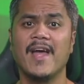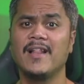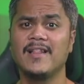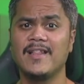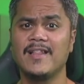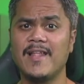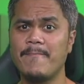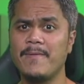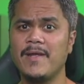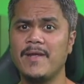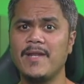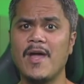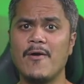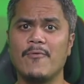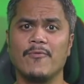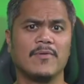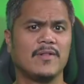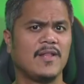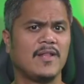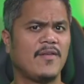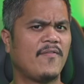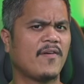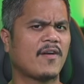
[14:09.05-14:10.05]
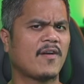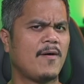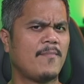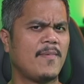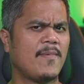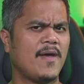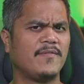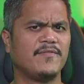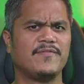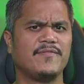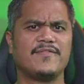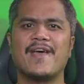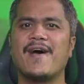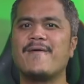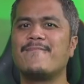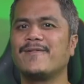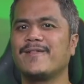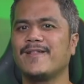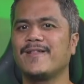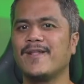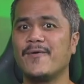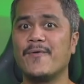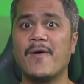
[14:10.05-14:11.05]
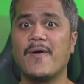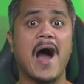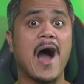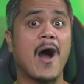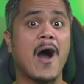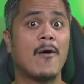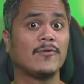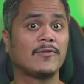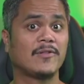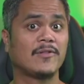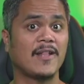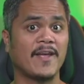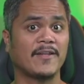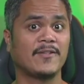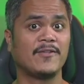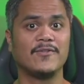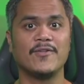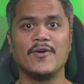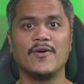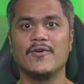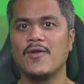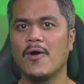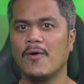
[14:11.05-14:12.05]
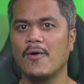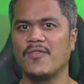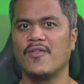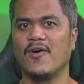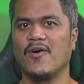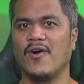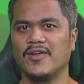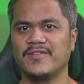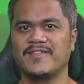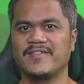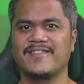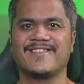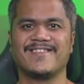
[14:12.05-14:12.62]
Let me know. Leave a comment down below. I would like to know your thoughts.